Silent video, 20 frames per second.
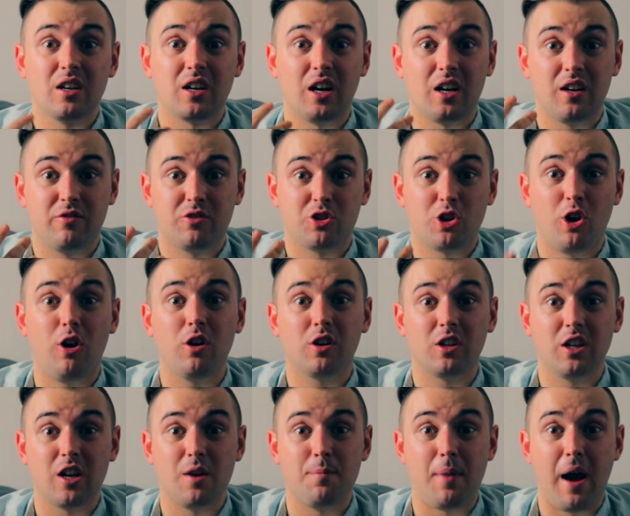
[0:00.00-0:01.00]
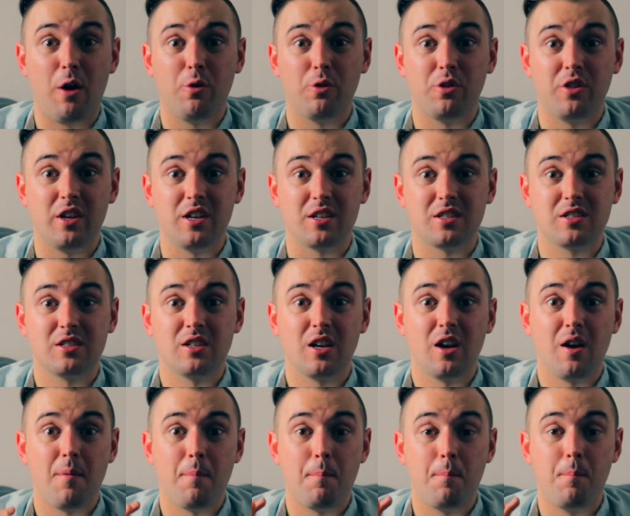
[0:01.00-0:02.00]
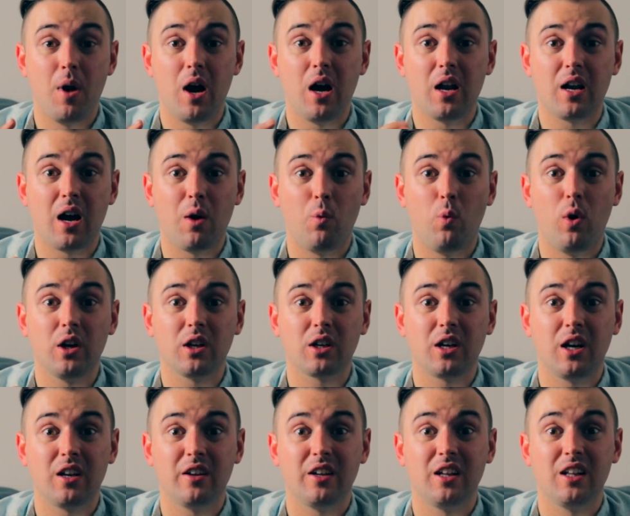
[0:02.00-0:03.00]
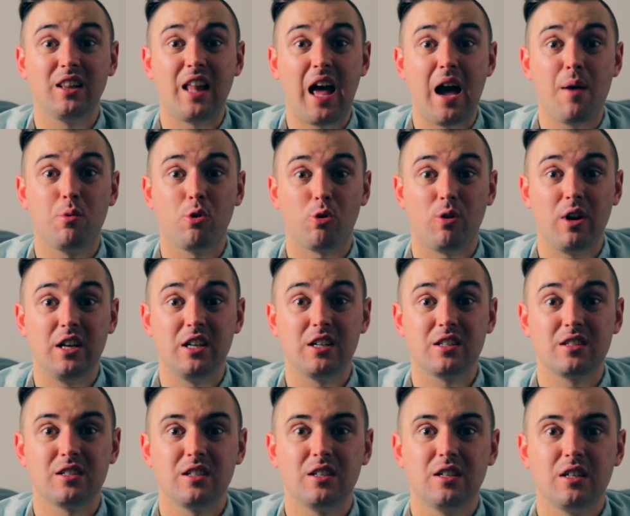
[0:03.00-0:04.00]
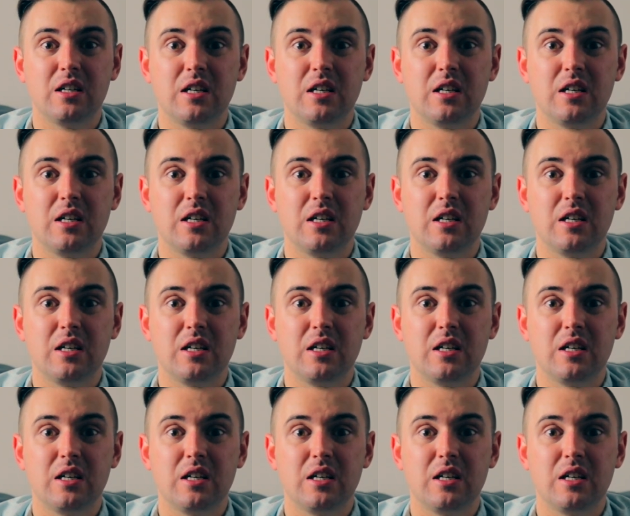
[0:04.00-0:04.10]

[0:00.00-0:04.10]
kind of talking about this, but I want to kind of elaborate it.